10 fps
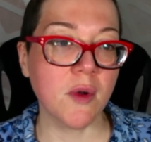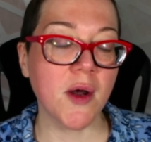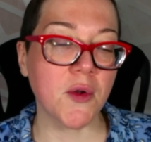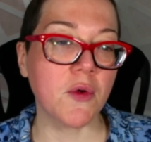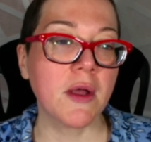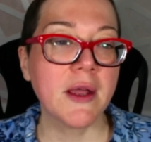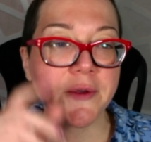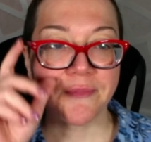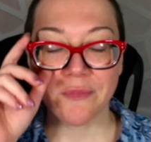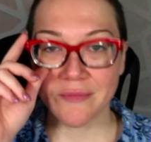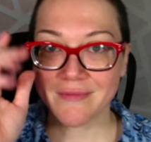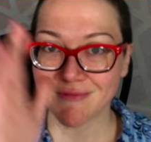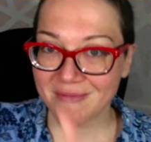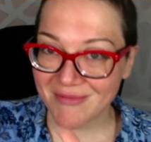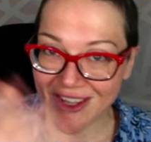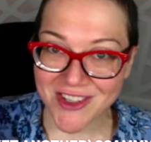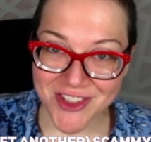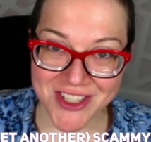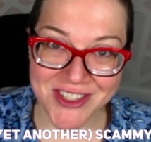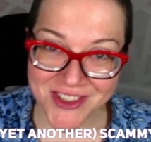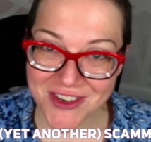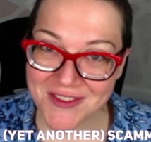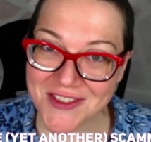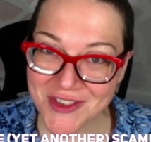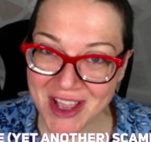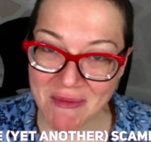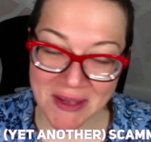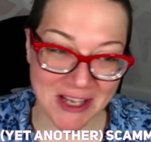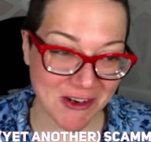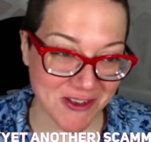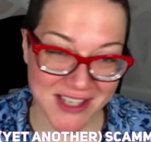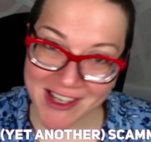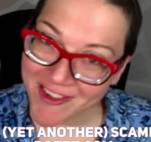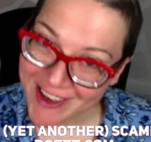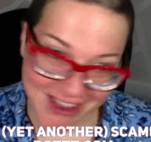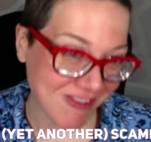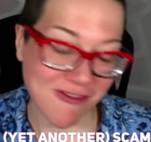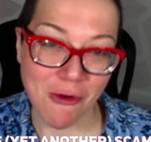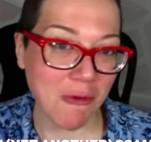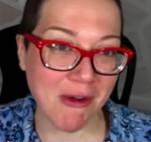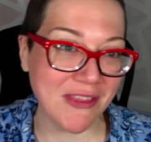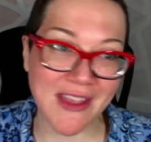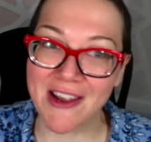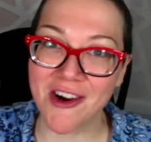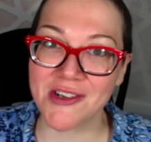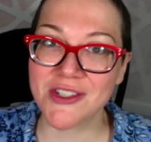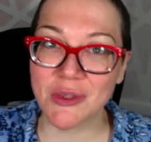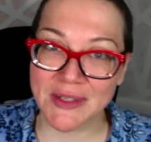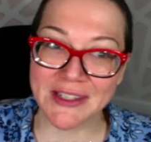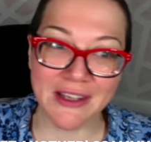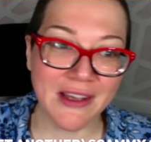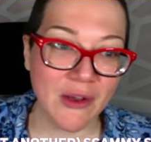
model. She deserves to get paid her day rate for what they are doing